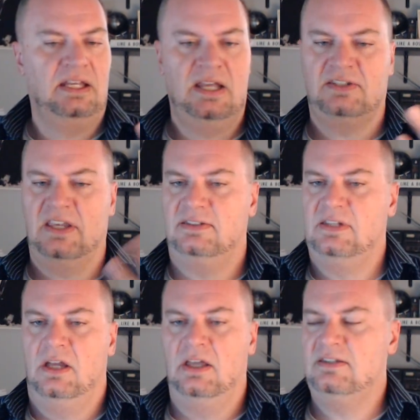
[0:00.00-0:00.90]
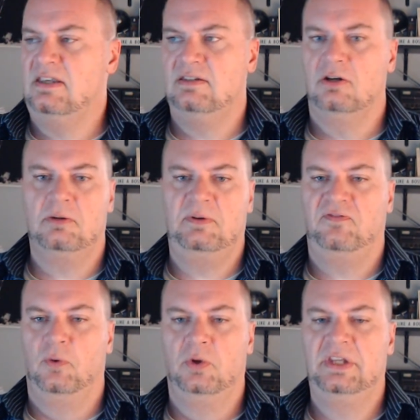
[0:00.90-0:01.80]
and as they say, it's easier to be
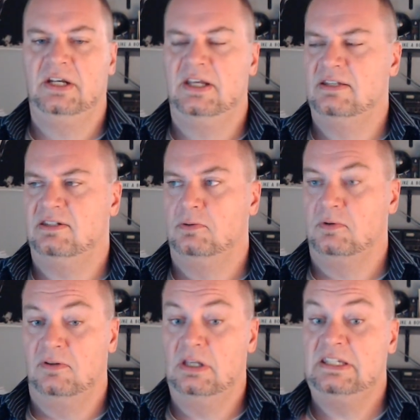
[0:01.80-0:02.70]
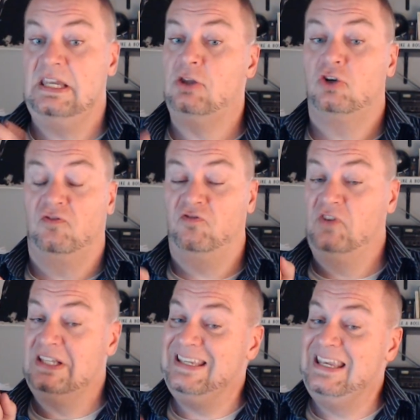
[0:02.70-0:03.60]
fooled than it is to it's
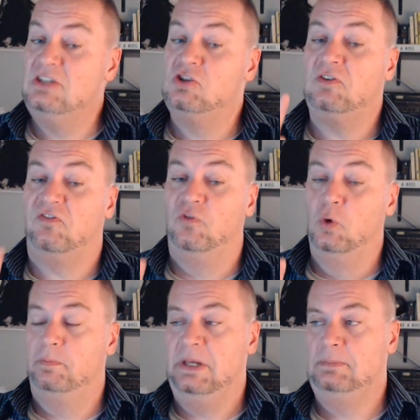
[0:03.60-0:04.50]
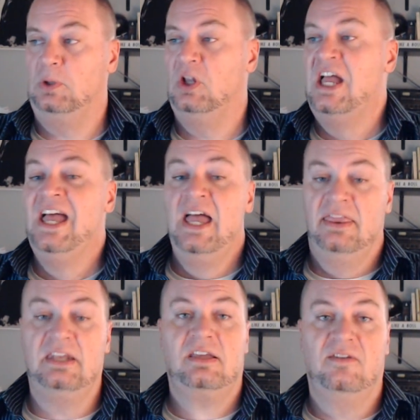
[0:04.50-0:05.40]
easier to fool people
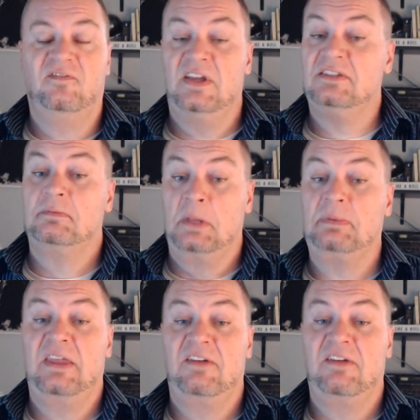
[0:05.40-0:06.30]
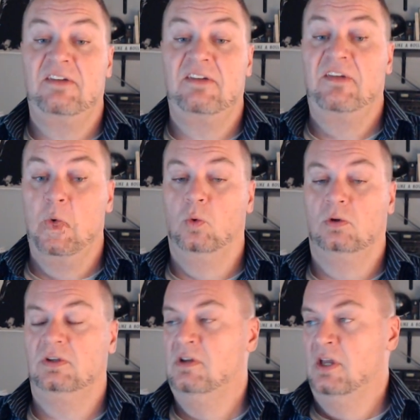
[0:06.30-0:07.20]
than to convince them that they've been fooled.